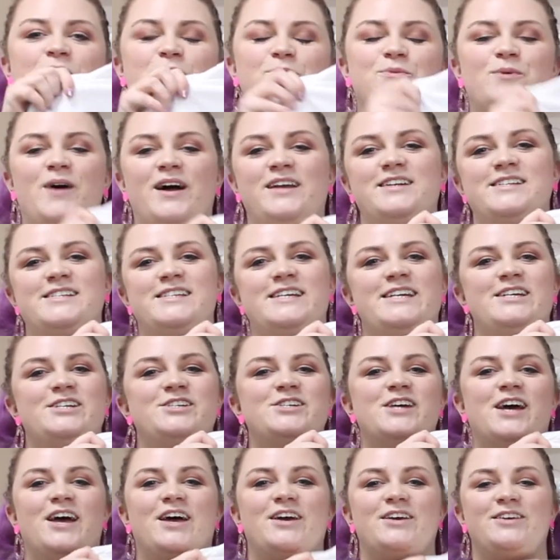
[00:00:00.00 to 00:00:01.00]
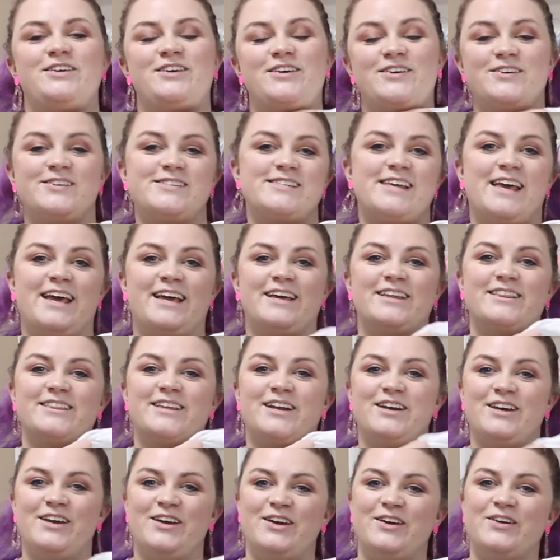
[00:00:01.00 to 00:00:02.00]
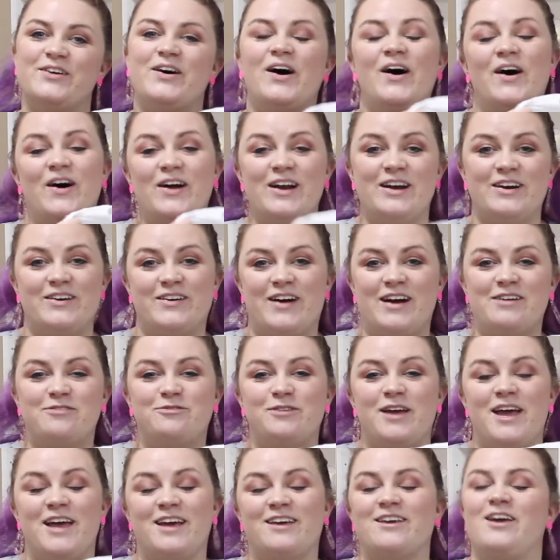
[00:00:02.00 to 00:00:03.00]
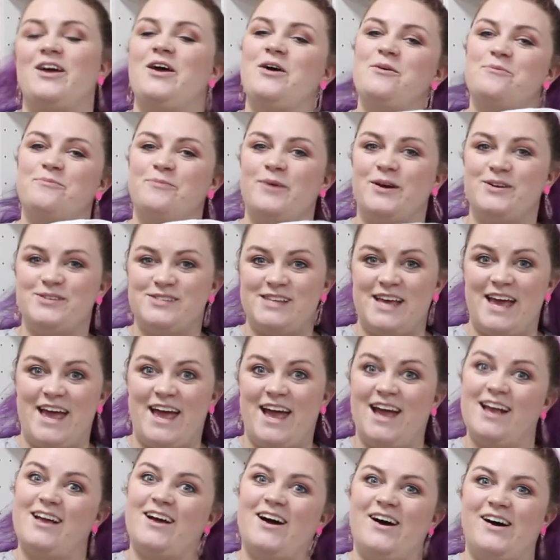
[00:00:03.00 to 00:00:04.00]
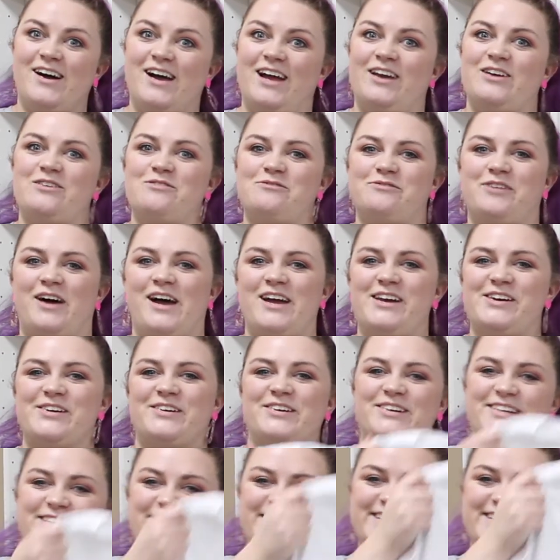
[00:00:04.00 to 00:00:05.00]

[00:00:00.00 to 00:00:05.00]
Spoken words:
One t-shirt using the new holographic mosaic iron-on vinyl.